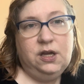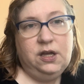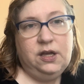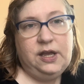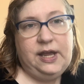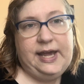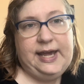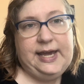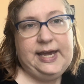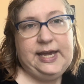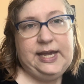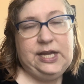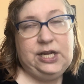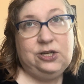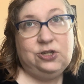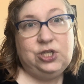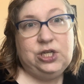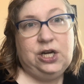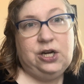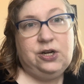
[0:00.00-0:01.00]
a
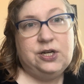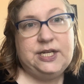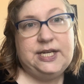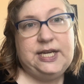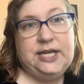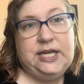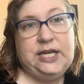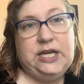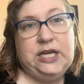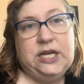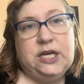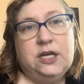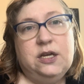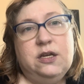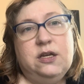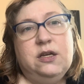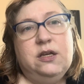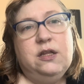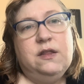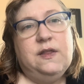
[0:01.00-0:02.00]
charity
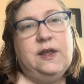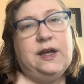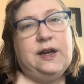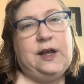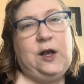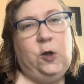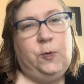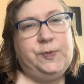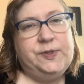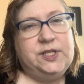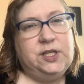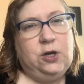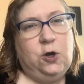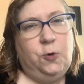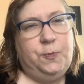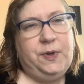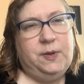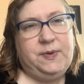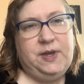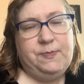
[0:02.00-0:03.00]
that helps the
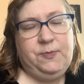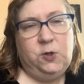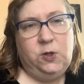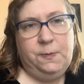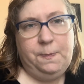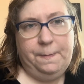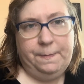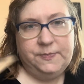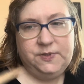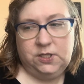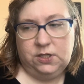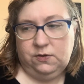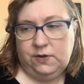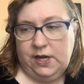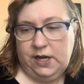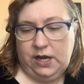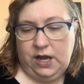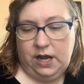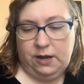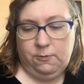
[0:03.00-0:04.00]
Hopi people. So
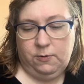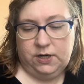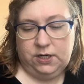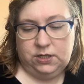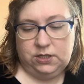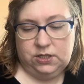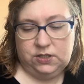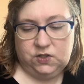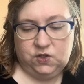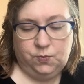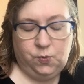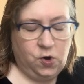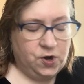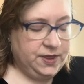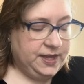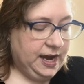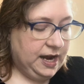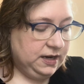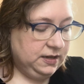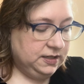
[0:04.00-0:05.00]
I wanted to support
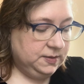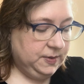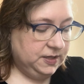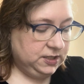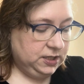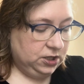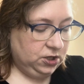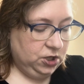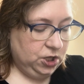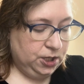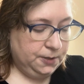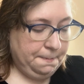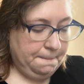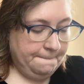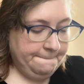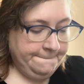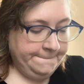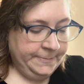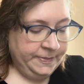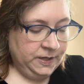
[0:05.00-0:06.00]
that as best I could.
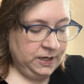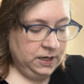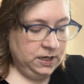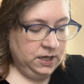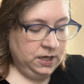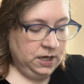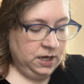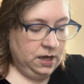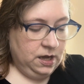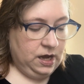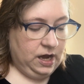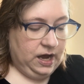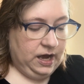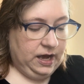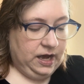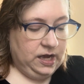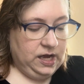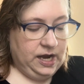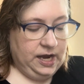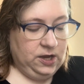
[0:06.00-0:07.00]

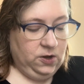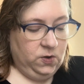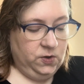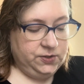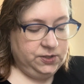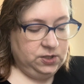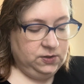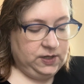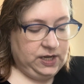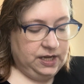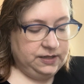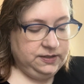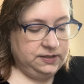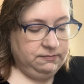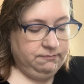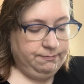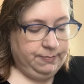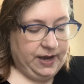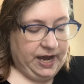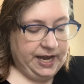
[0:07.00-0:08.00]
I also got
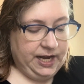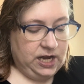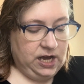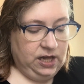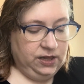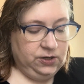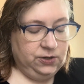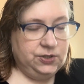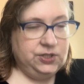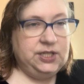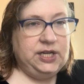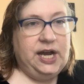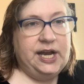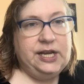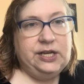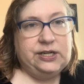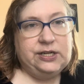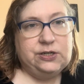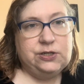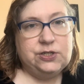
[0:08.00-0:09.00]
some bicolor
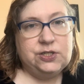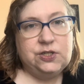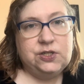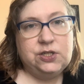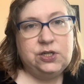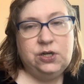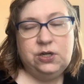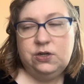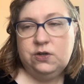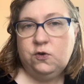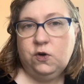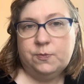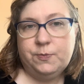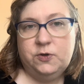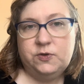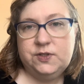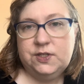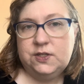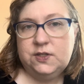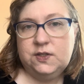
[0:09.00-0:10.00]
dyers,
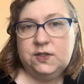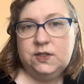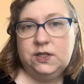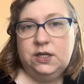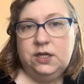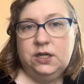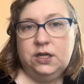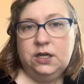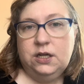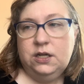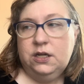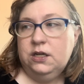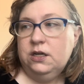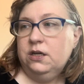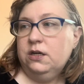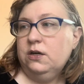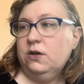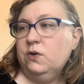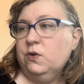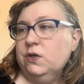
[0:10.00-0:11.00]
corposis
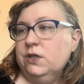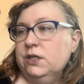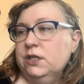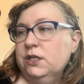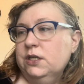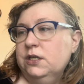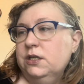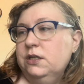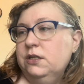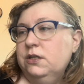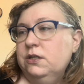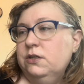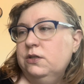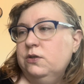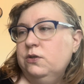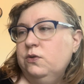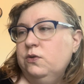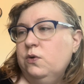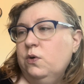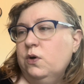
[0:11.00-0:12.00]
or
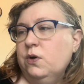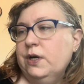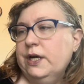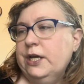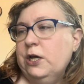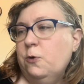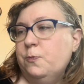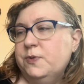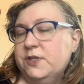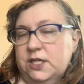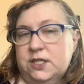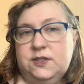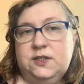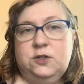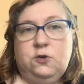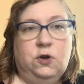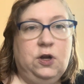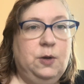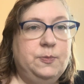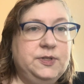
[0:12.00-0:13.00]

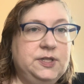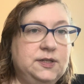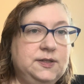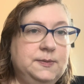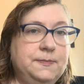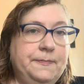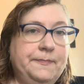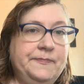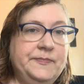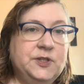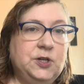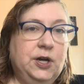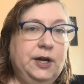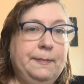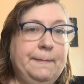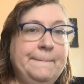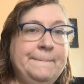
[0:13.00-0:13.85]
coreopsis, sorry.